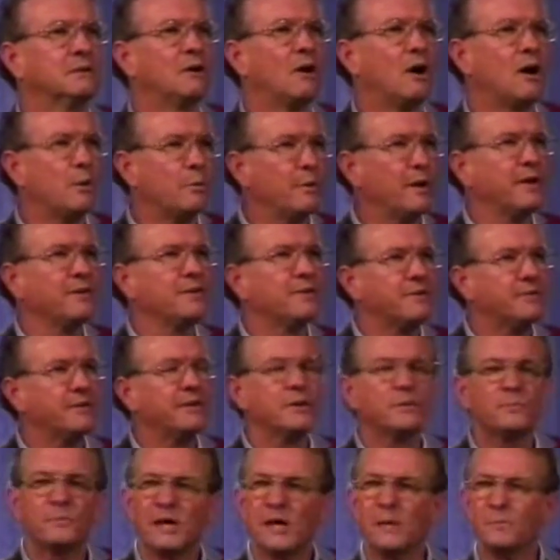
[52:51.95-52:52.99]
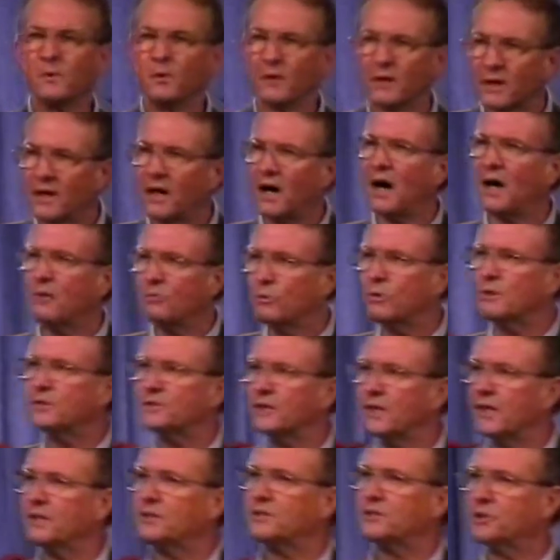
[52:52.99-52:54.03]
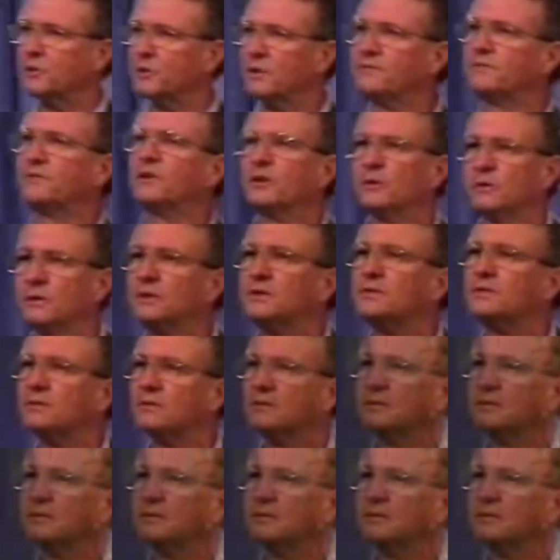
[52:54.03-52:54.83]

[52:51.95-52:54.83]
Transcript: are around the very people God wants us to influence,